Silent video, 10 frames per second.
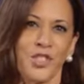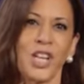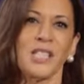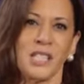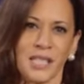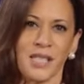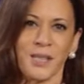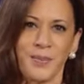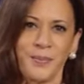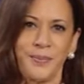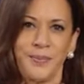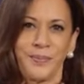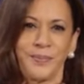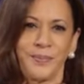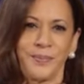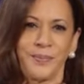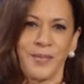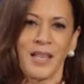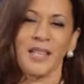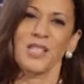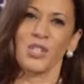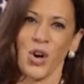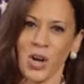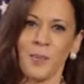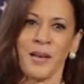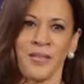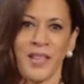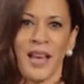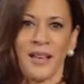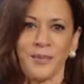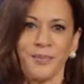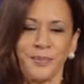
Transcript: Justice. Let's talk about that.